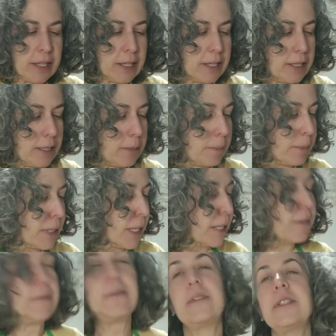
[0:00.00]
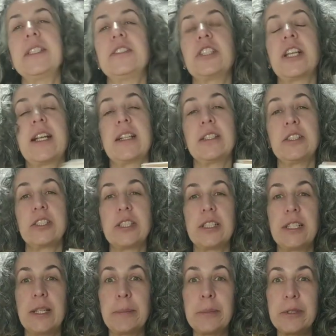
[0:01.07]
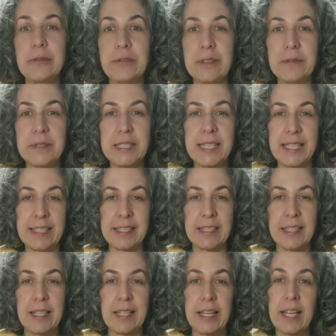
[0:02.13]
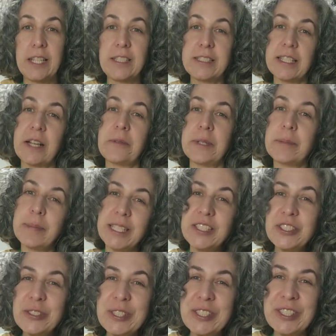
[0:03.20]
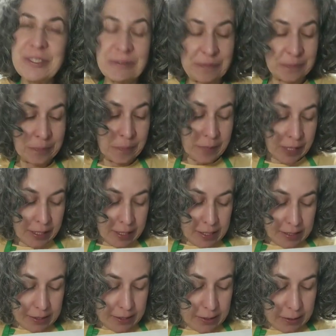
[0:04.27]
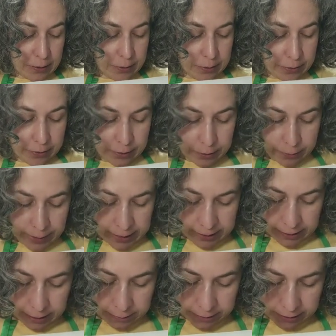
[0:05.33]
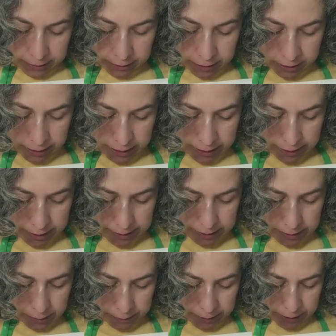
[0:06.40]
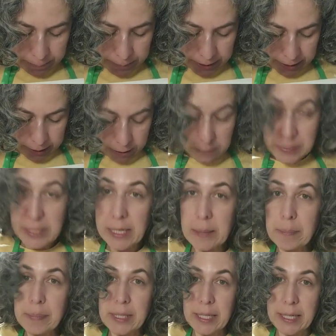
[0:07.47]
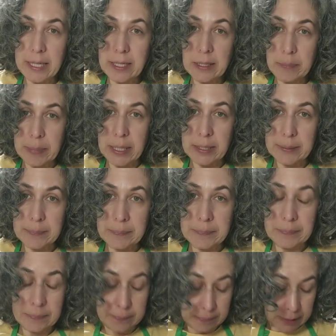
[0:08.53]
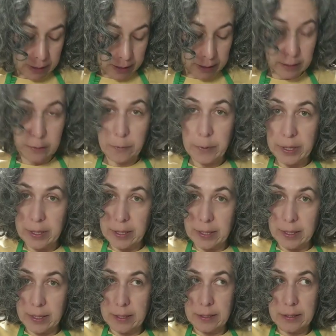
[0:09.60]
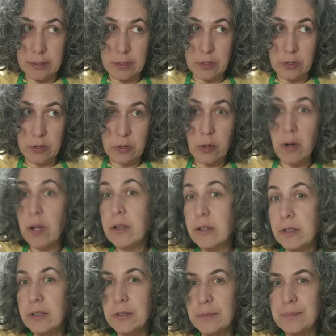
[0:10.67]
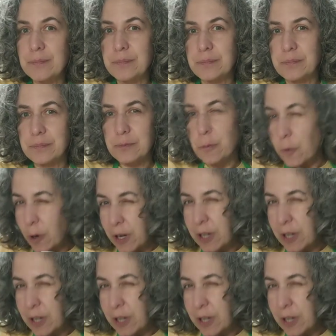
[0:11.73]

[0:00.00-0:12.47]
voiceover because I was having issues with my audio. So for project 15, I'm going to make a juicer. It's going to be thrown in one lump of clay, so the bottom will be kind of a bowl shape with